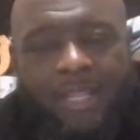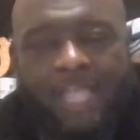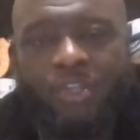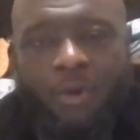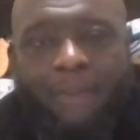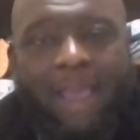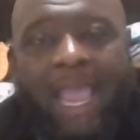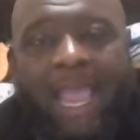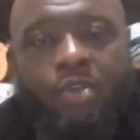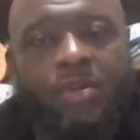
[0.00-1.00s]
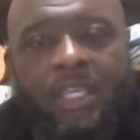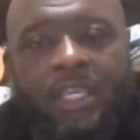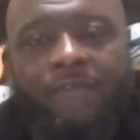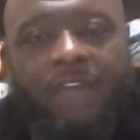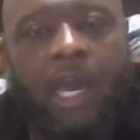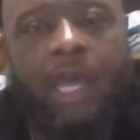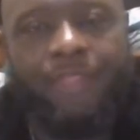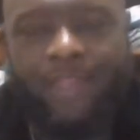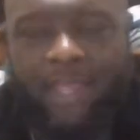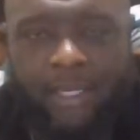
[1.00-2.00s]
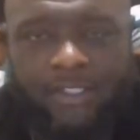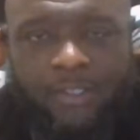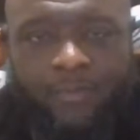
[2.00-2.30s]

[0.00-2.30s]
should remind you to give God thanks.